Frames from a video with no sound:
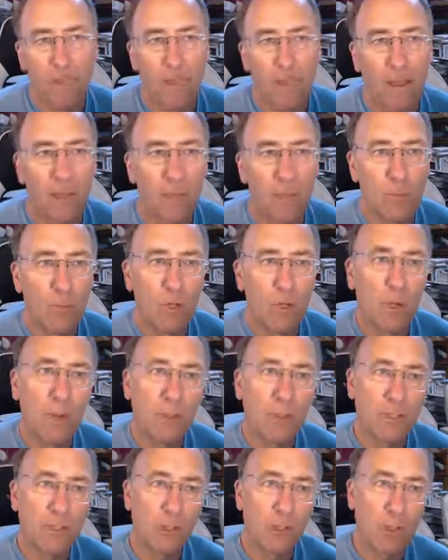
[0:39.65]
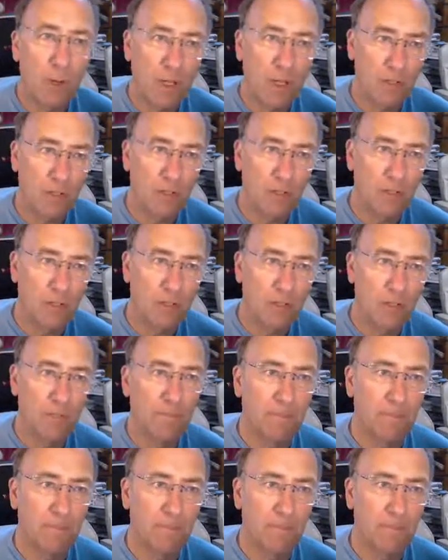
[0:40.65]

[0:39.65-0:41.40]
And then we'll go into the questions.